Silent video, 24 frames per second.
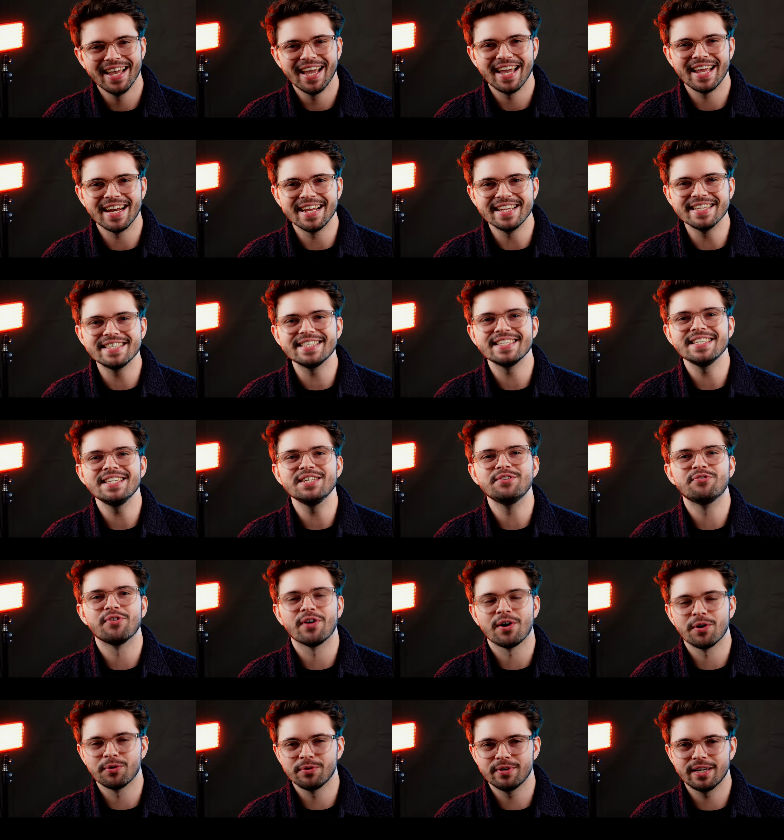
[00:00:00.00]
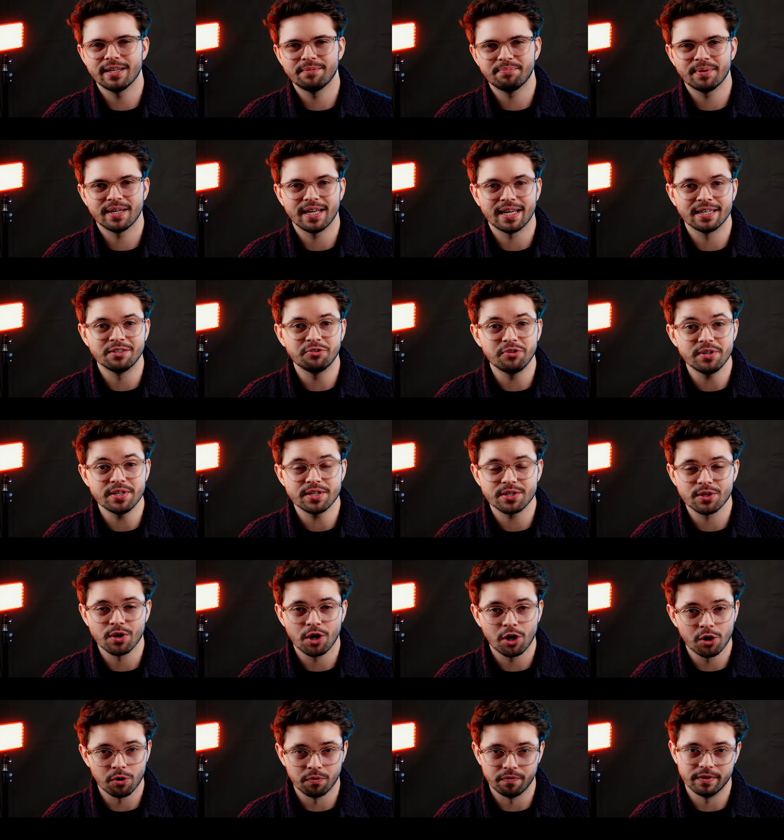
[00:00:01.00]
in a seed round led by Andreessen
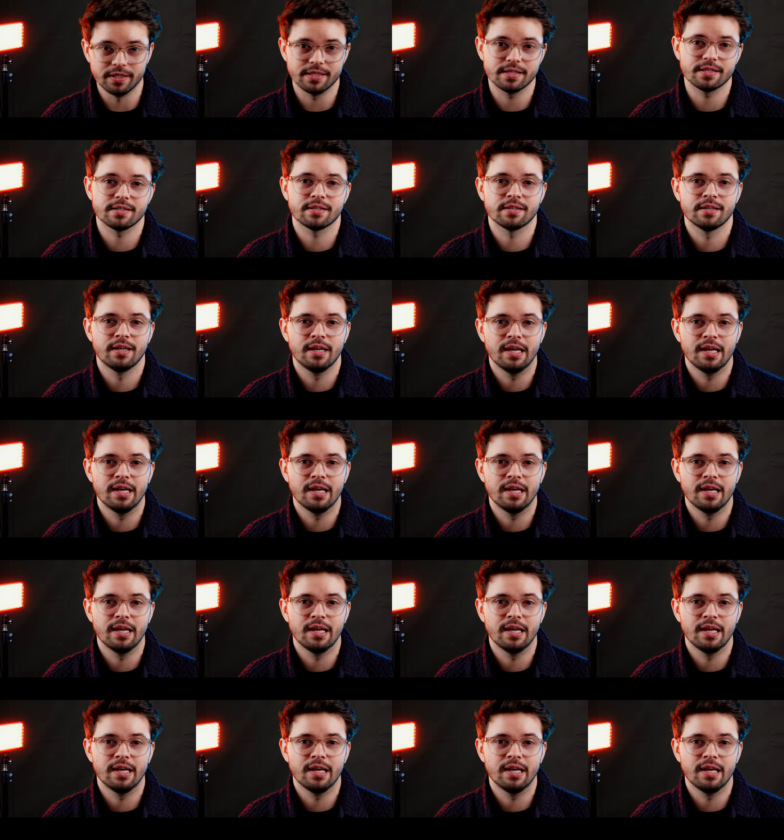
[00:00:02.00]
Horowitz,